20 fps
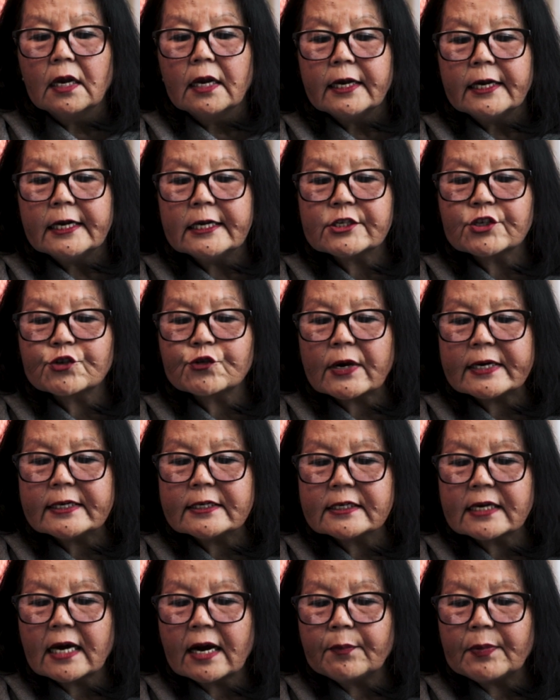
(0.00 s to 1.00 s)
He
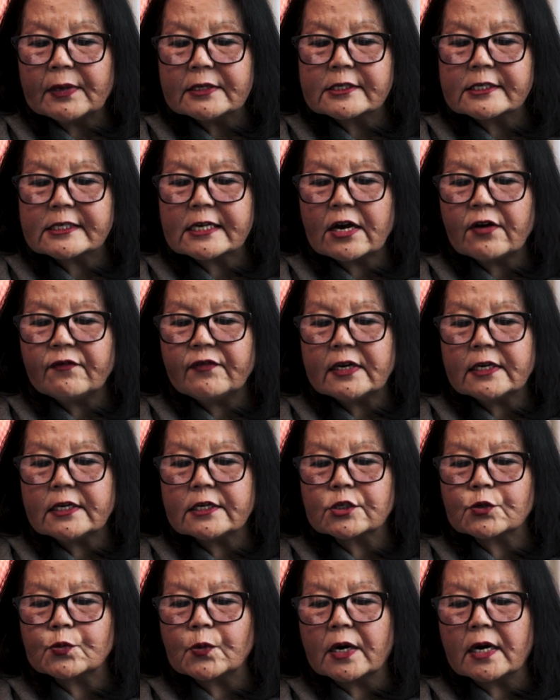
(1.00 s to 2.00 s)
straightened up and surveyed
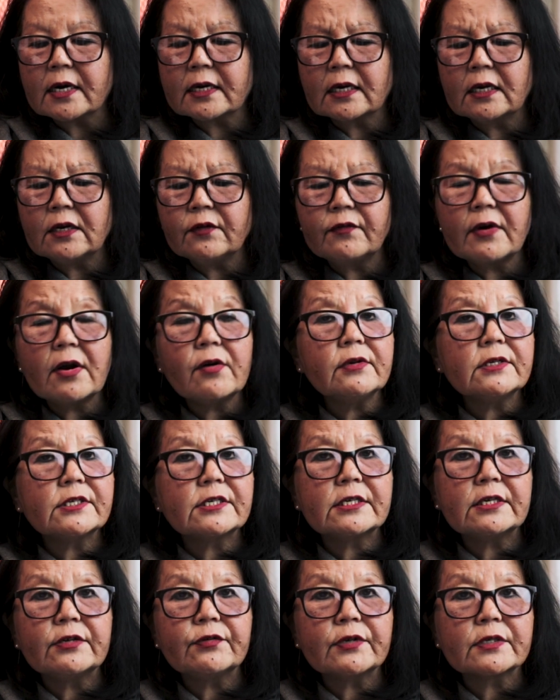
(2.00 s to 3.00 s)
his work in a very
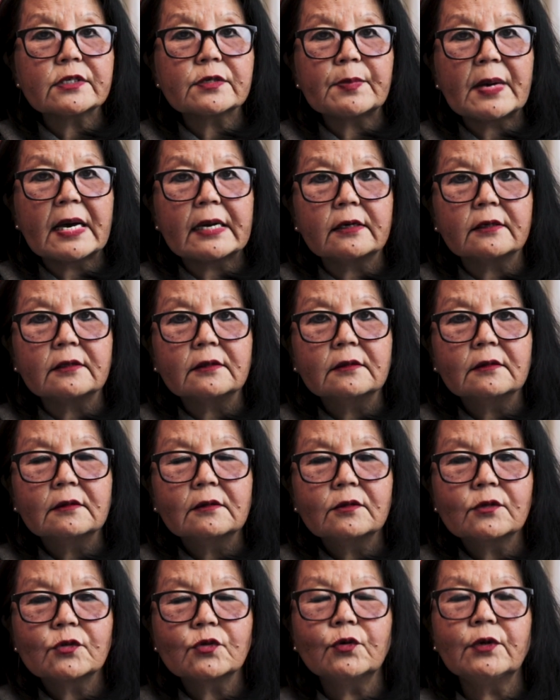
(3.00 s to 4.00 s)
serious manner.
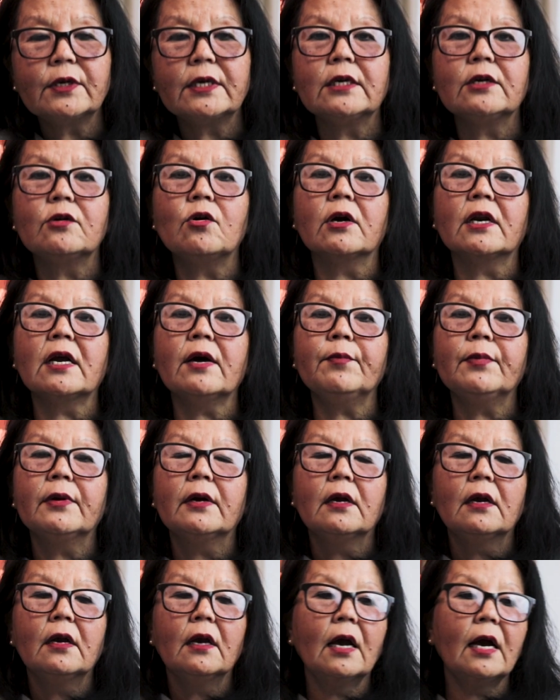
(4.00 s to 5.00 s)
So he got up
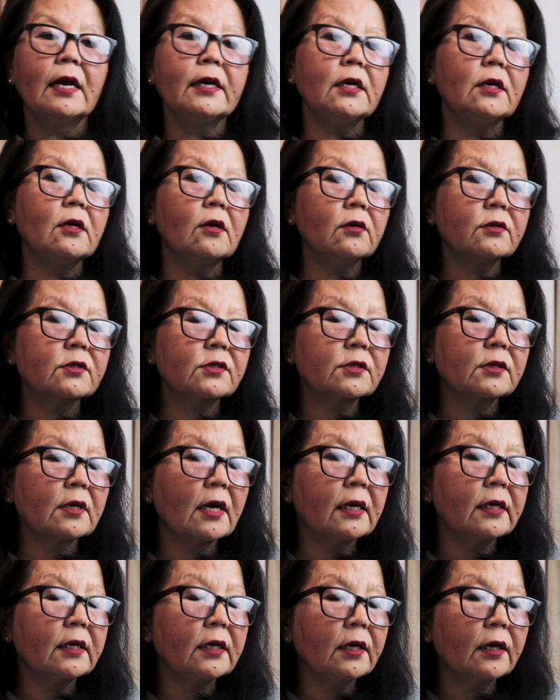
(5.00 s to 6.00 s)
and he looked
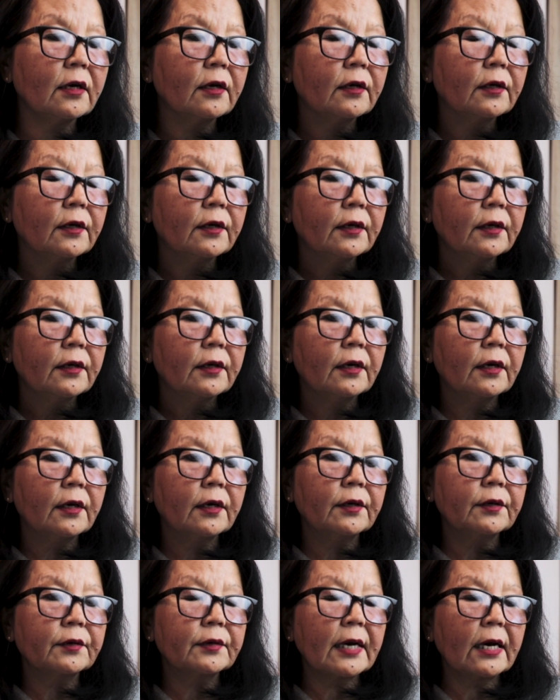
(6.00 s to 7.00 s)
and he
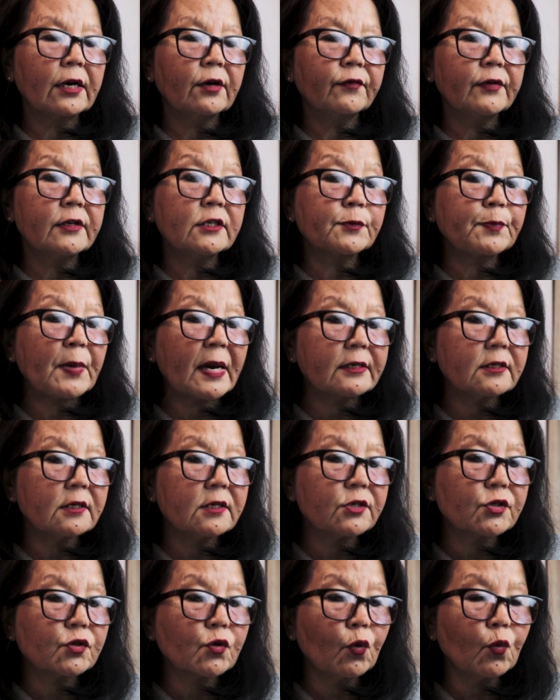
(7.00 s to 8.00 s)
kind of inspected
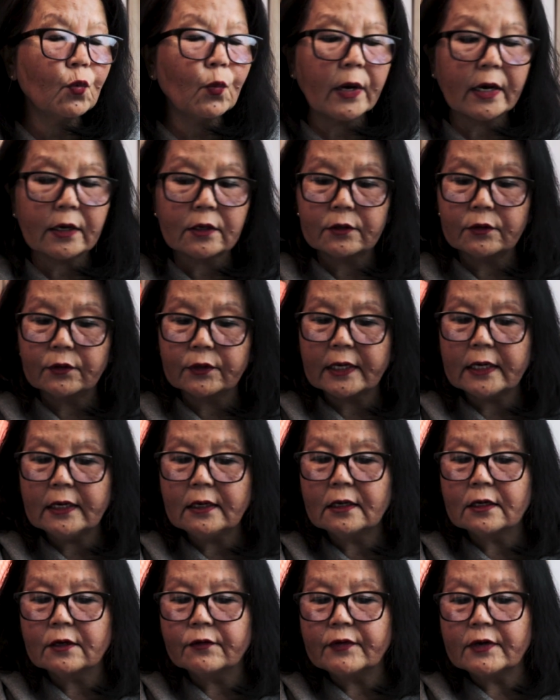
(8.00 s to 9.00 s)
his own work,
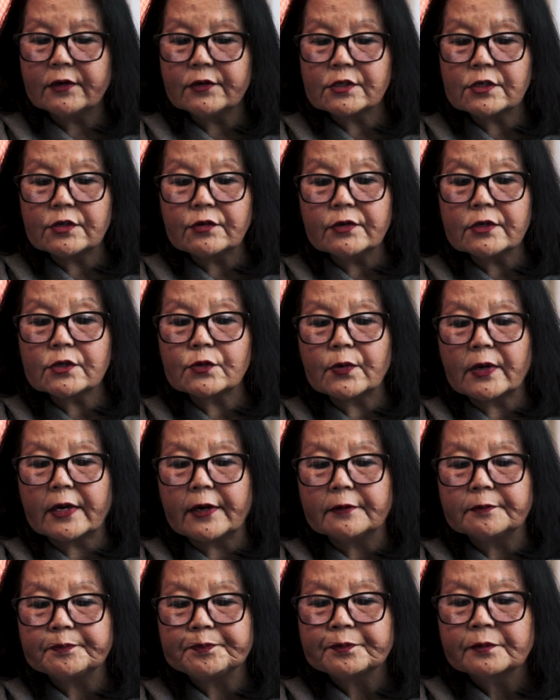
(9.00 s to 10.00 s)
in a very serious way.